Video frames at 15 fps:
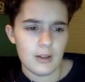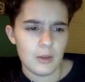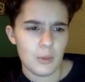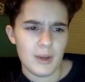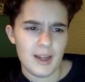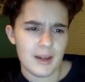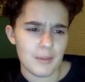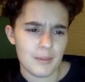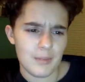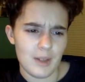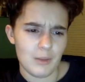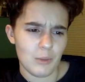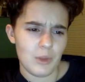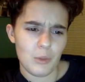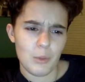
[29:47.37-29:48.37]

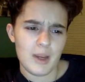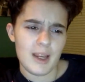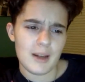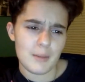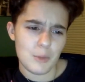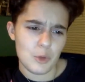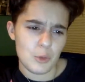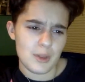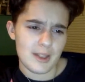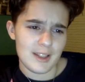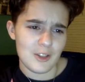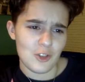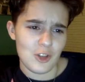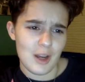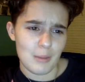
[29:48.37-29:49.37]
The way I'm doing
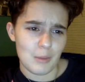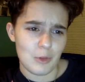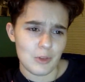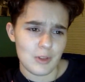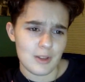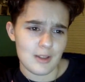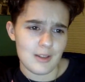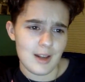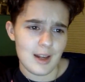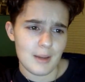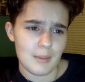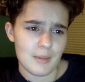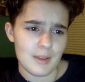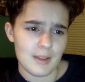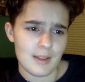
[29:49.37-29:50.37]
these chapters this
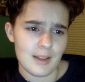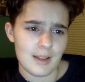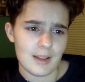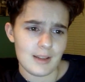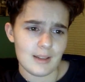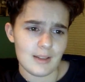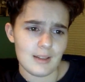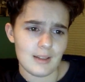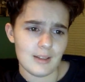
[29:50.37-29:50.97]
time is like